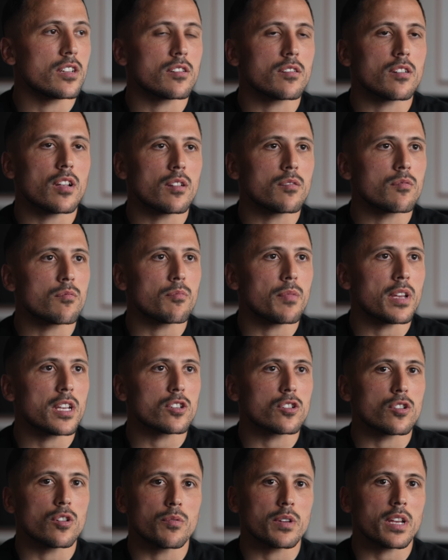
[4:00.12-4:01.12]
and make
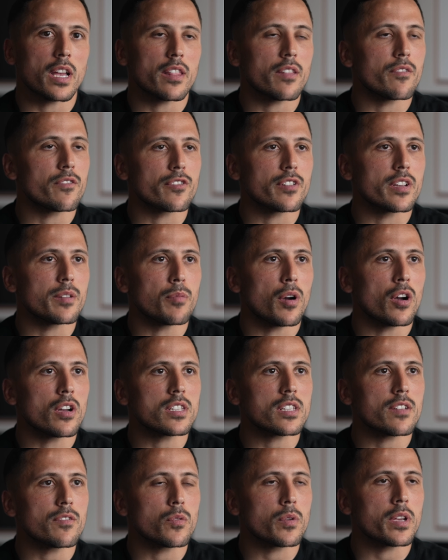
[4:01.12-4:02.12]
sure we get them 3 points every